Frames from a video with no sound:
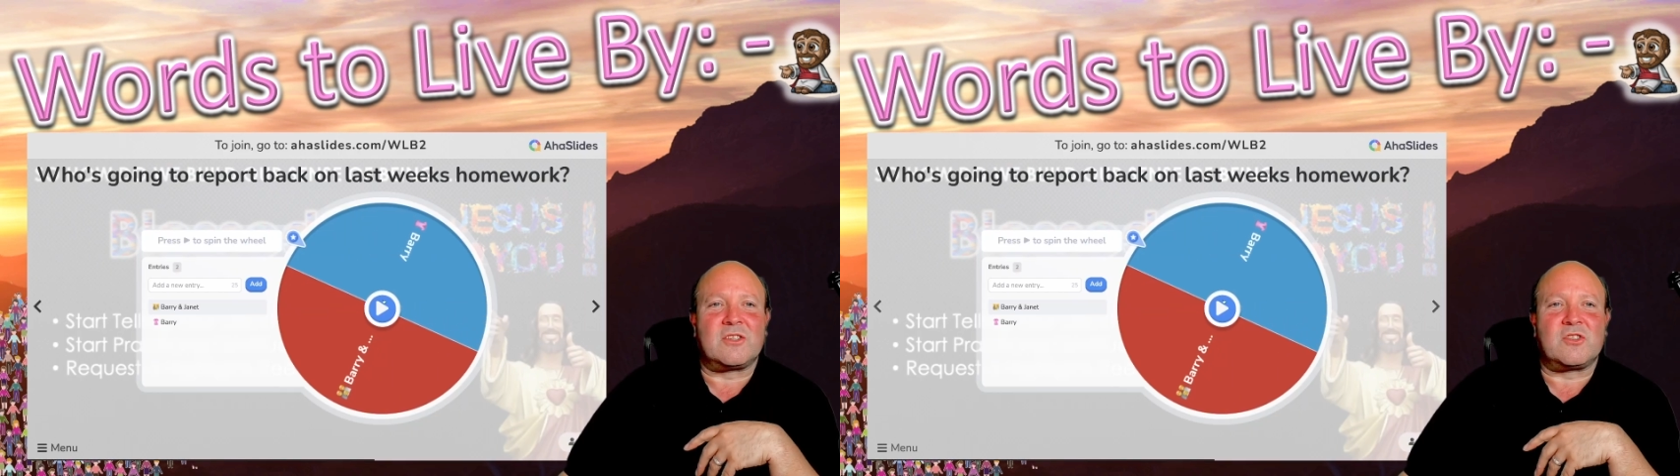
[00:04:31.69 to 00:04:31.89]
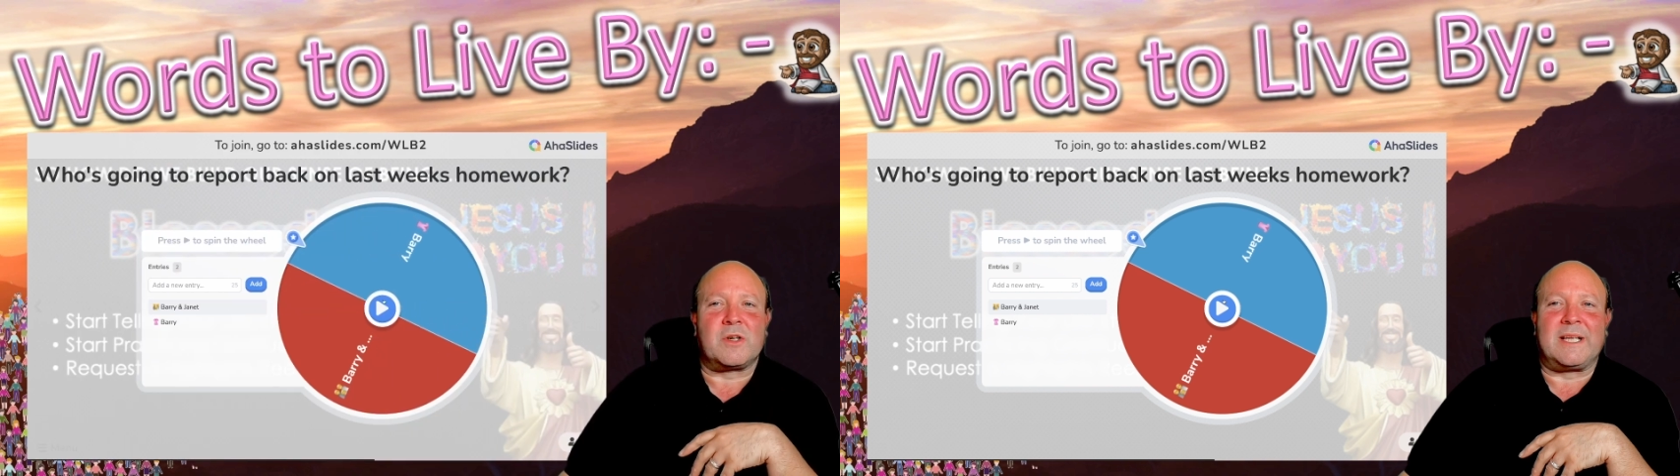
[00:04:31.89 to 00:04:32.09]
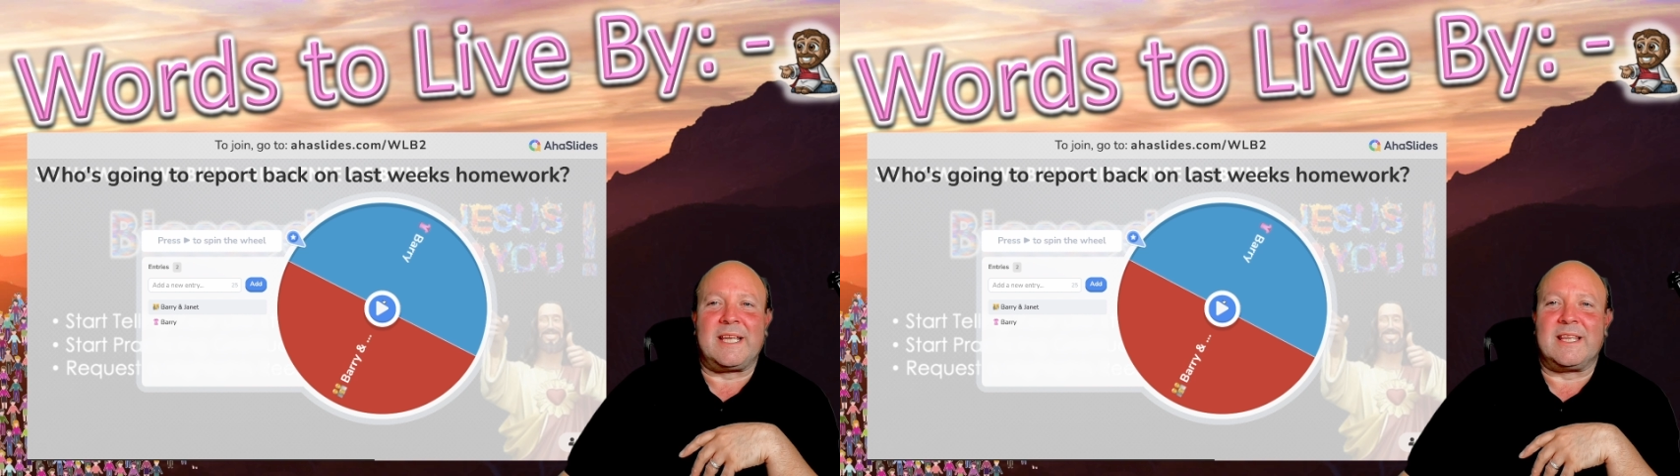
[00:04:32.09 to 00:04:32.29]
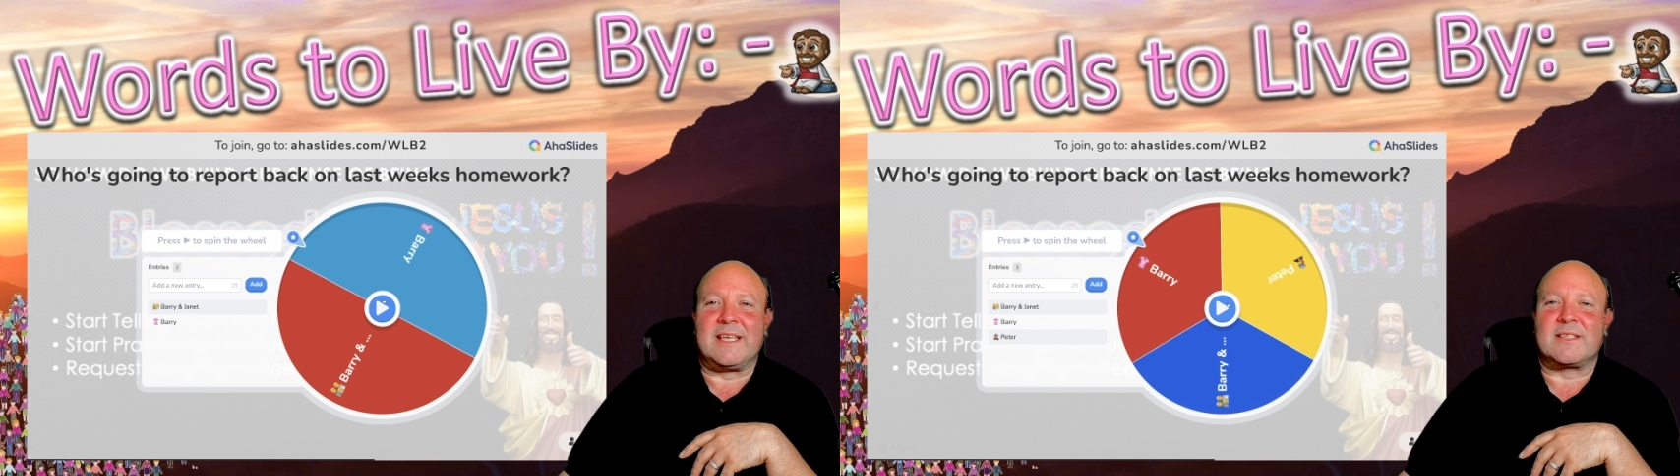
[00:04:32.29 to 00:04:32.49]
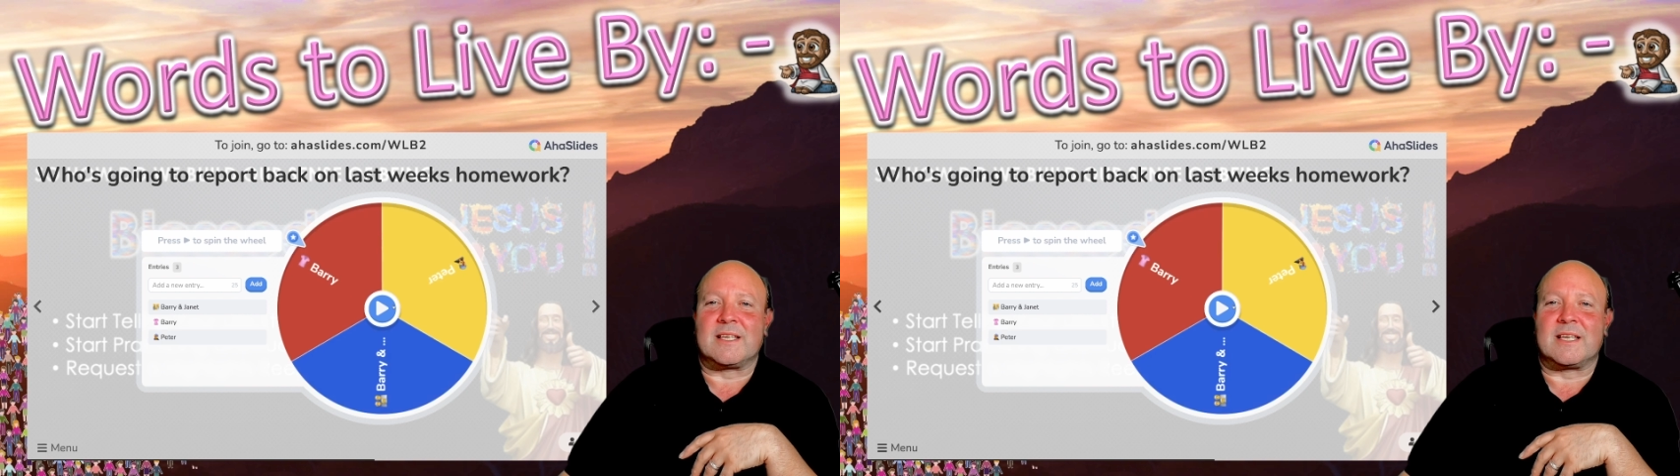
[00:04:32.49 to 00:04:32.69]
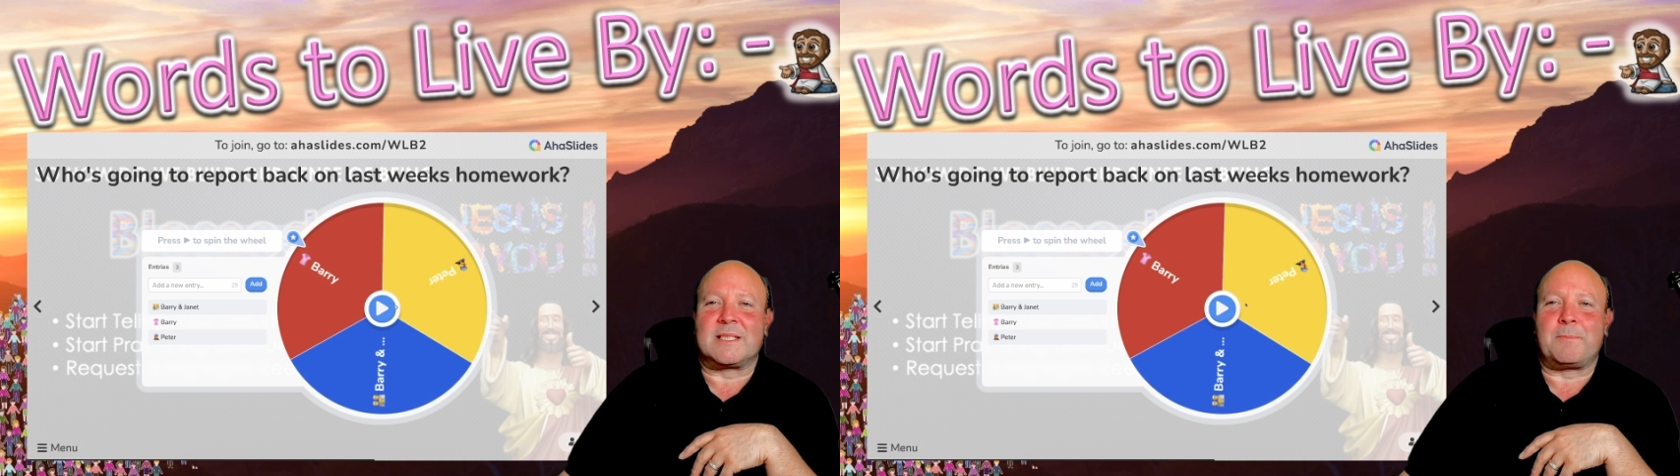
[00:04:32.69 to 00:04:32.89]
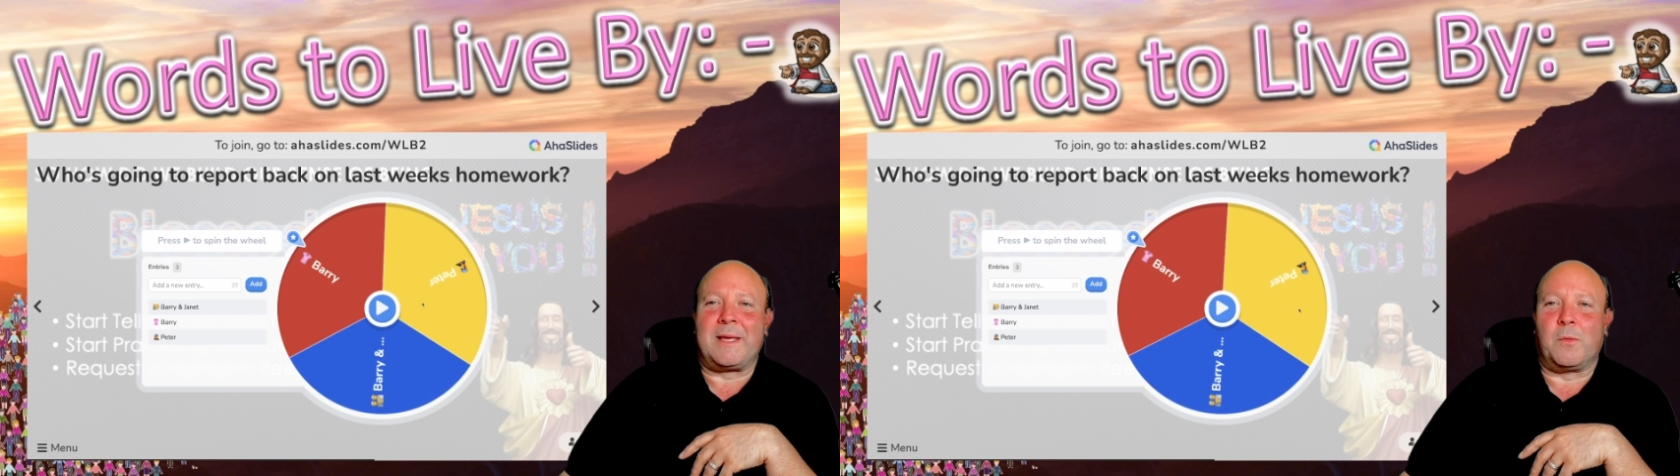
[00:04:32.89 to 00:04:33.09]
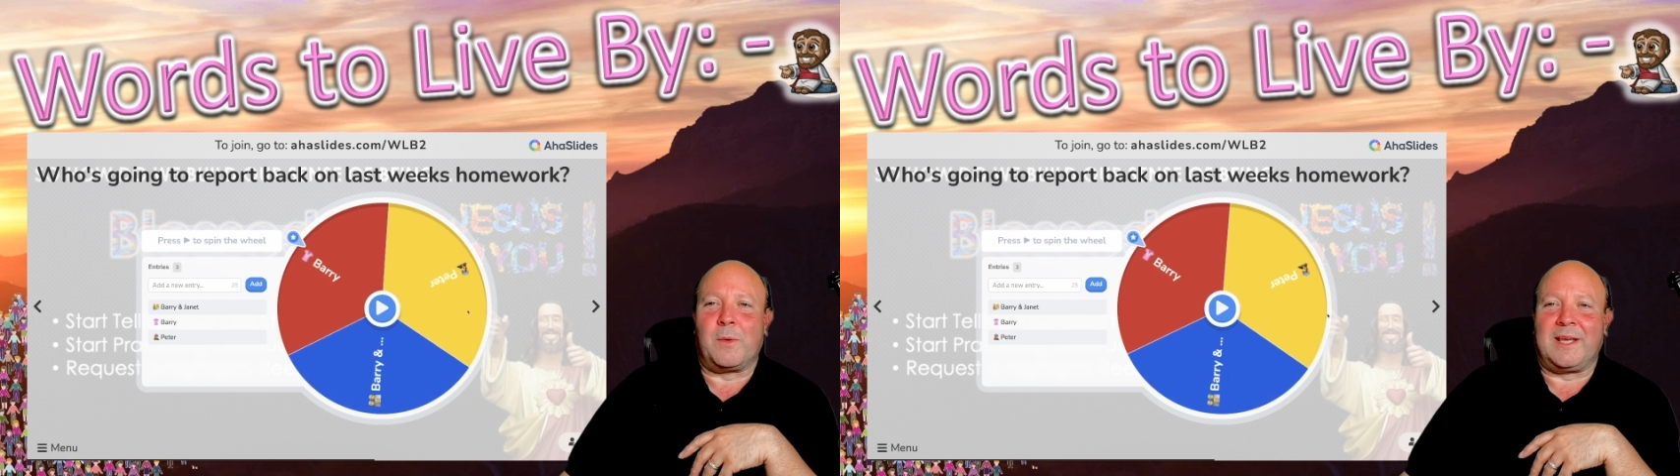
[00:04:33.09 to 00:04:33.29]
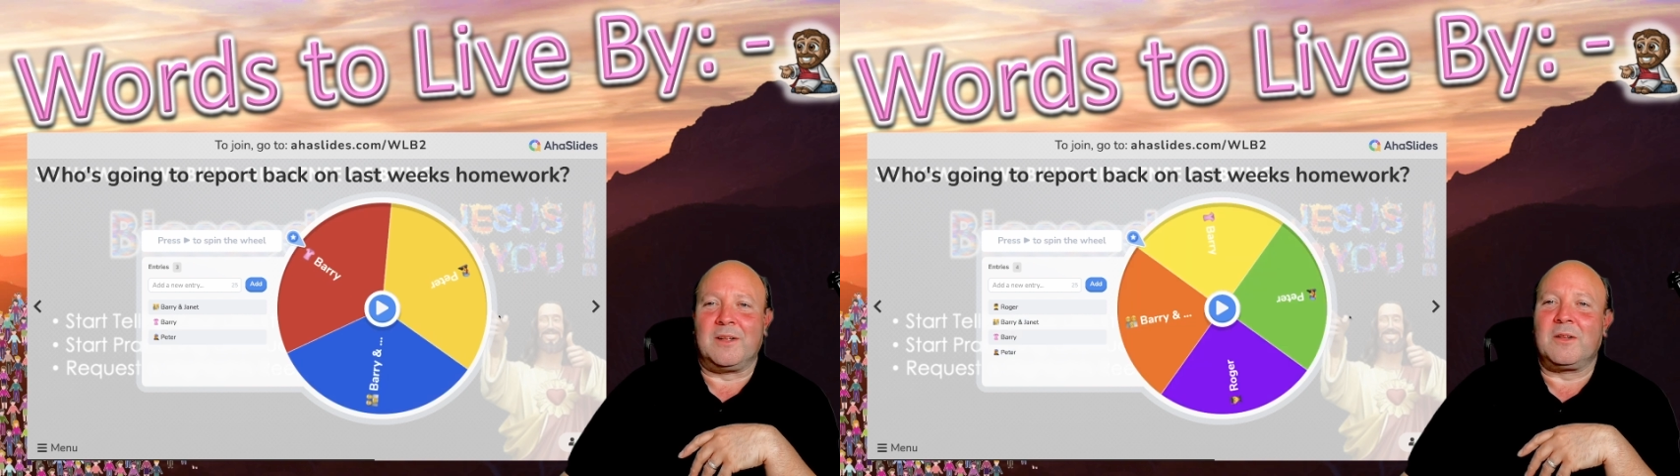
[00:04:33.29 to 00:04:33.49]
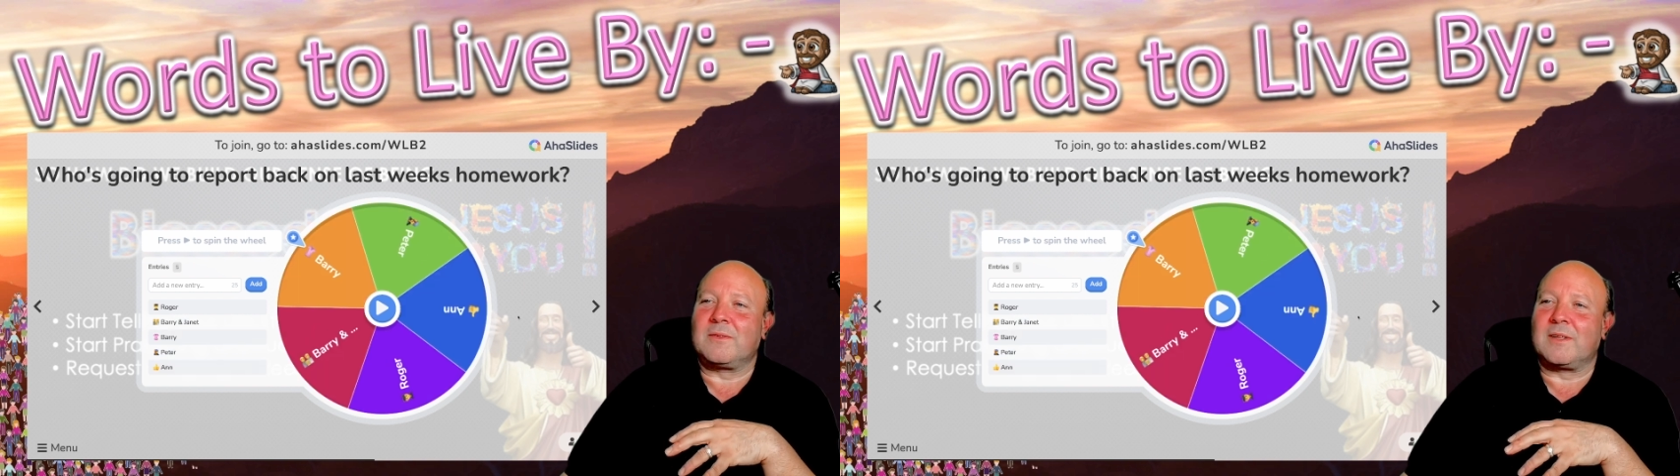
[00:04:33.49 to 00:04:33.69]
join in this spinner wheel,